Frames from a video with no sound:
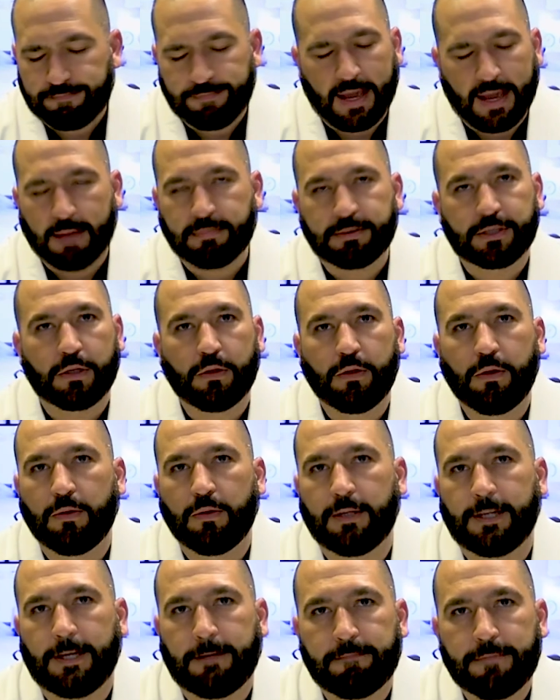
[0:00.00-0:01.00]

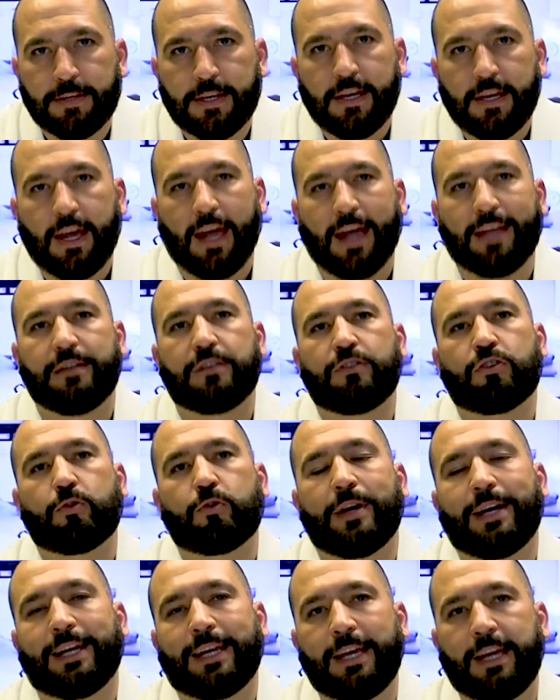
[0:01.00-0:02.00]
Absolutely. And the
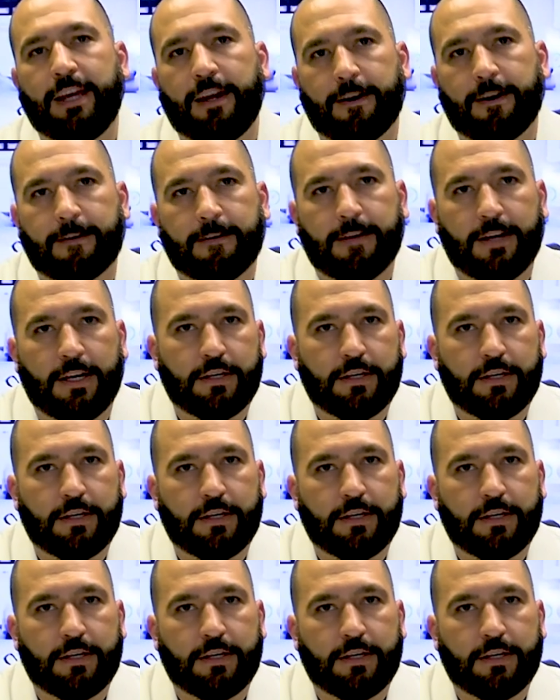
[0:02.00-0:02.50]
trick here